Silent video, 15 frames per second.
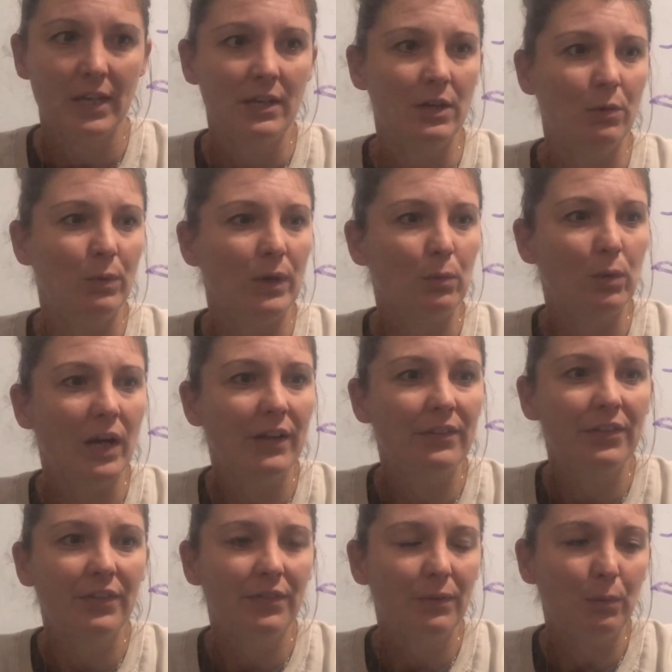
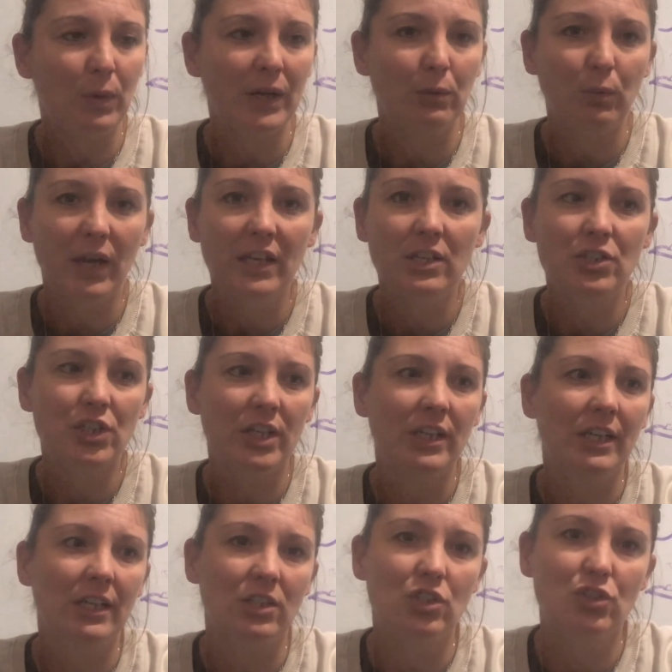When energy
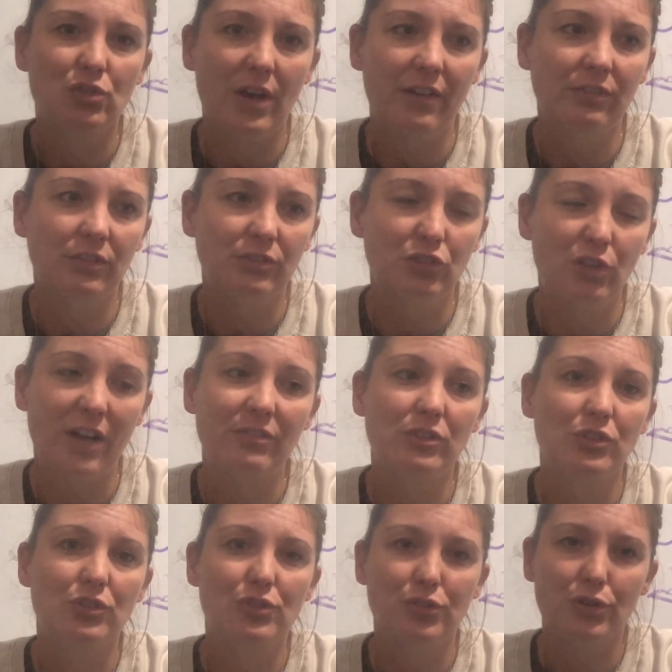gets travels
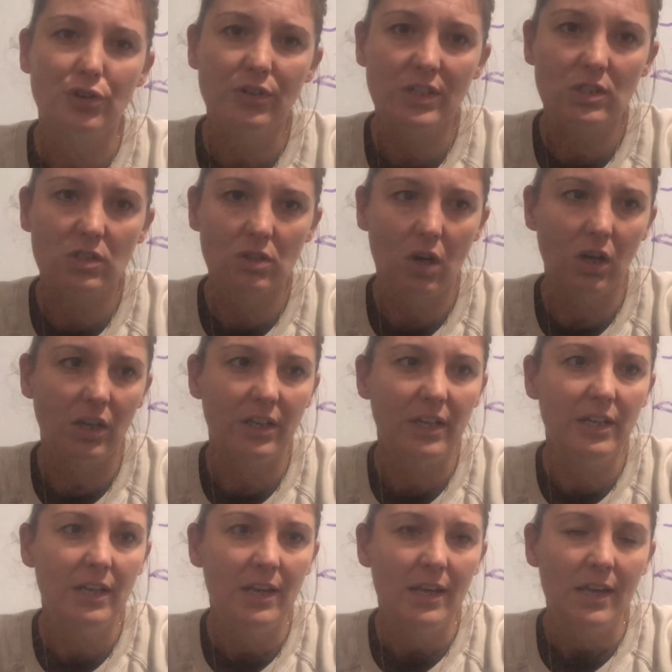through a solid
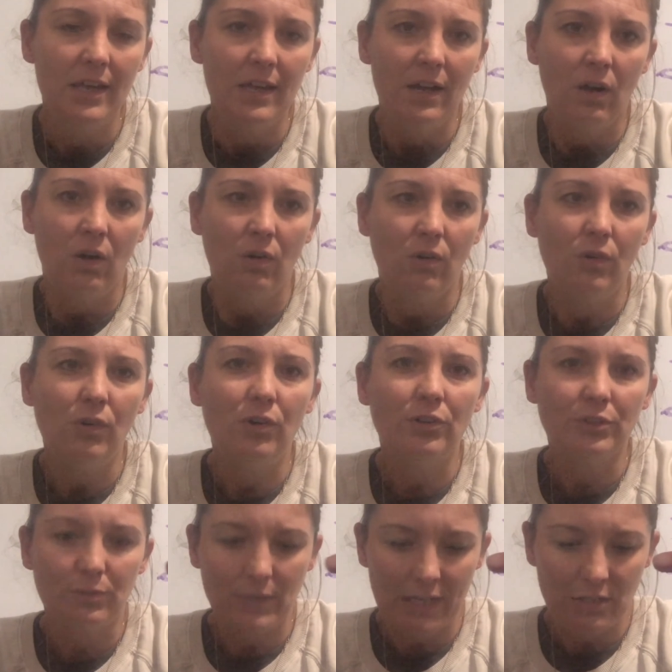all
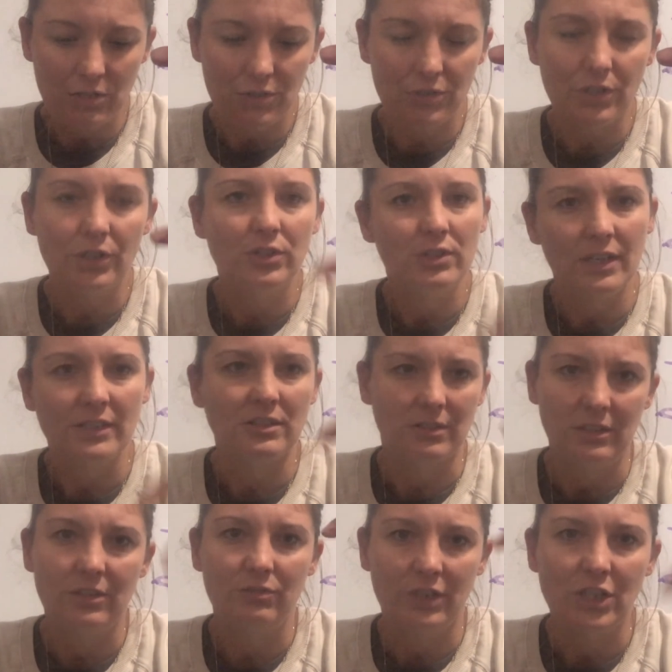the way through until
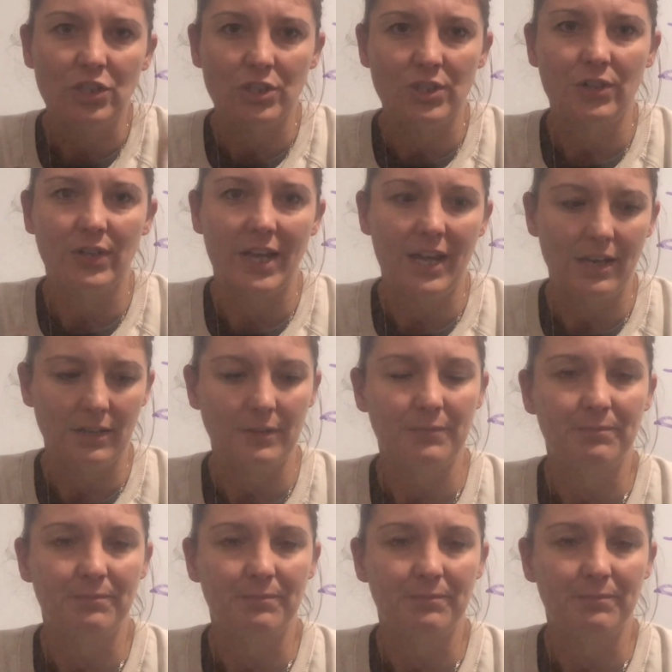it reaches your hand.